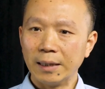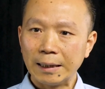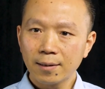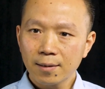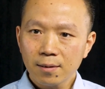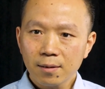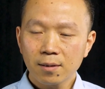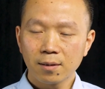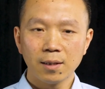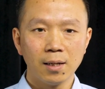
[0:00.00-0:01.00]
Netherlands,
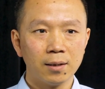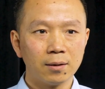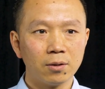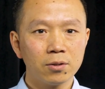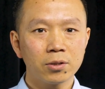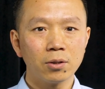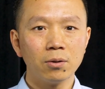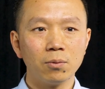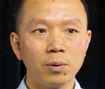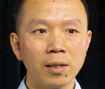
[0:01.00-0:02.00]
and
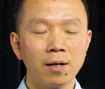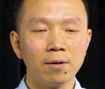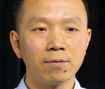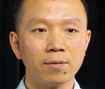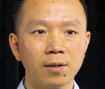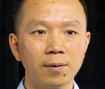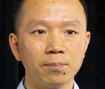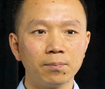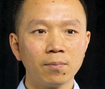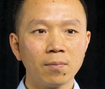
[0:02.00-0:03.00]
also we have
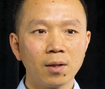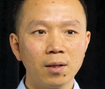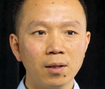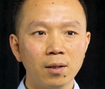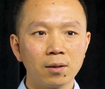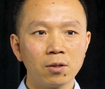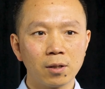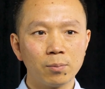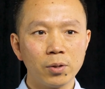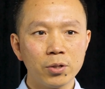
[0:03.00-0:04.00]

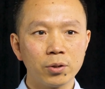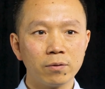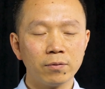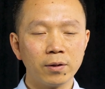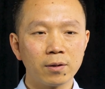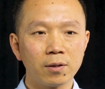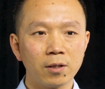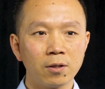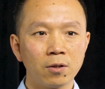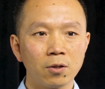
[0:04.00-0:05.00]
collaboration with
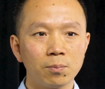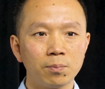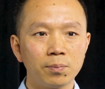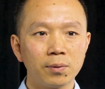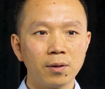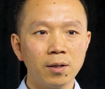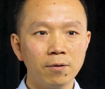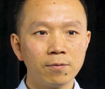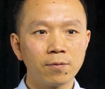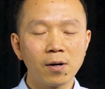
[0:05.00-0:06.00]
the crop
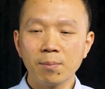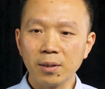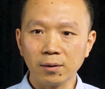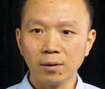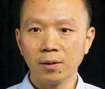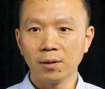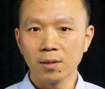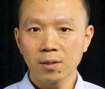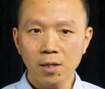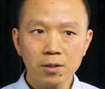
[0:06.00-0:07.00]
farming
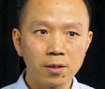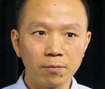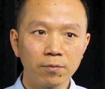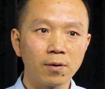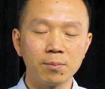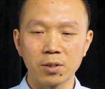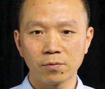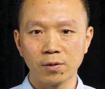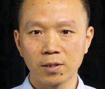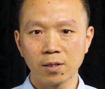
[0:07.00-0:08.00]
system farmers.
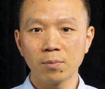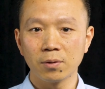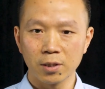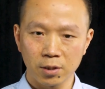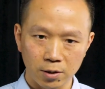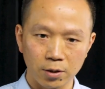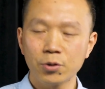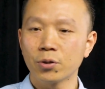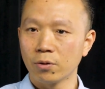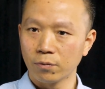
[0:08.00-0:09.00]
For example, the
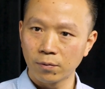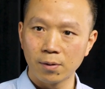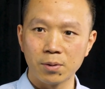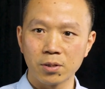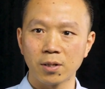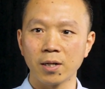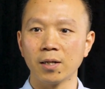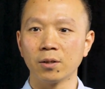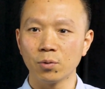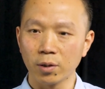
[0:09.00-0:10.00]
traditional farmers, they
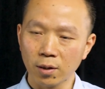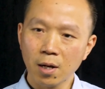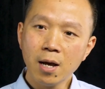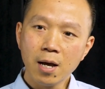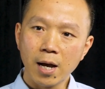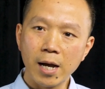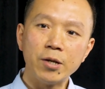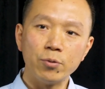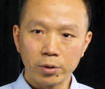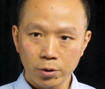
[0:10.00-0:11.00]
are doing
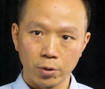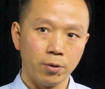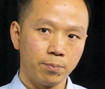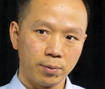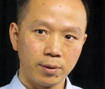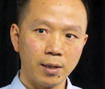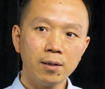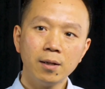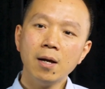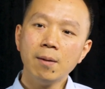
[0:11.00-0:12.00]
annual crop,
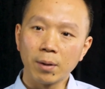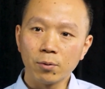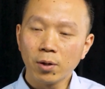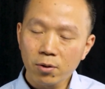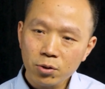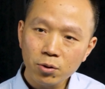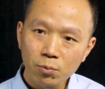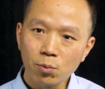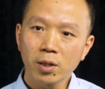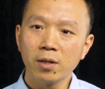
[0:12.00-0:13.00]
but we're also
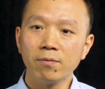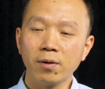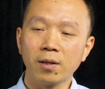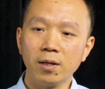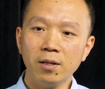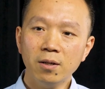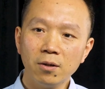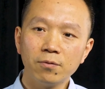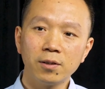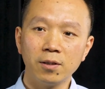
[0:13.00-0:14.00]
working with
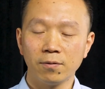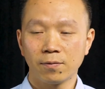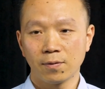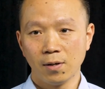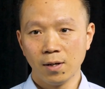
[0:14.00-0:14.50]
innovative